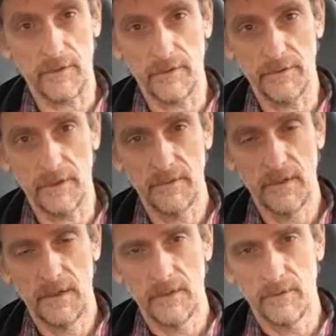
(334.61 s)
I don't know,
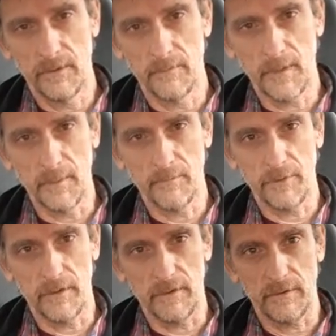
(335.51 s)
or maybe
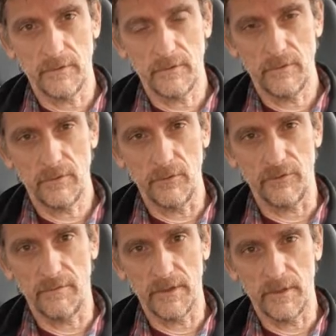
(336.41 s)
put a
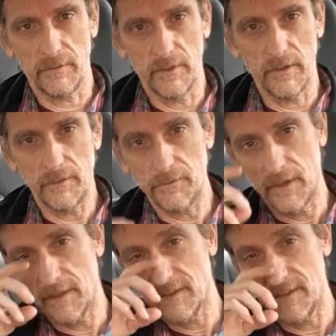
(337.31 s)
273 or
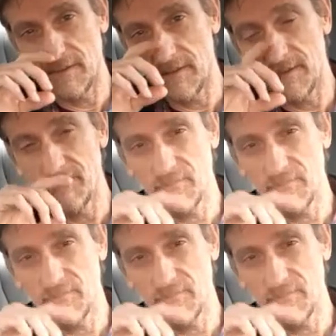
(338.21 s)
318 in it.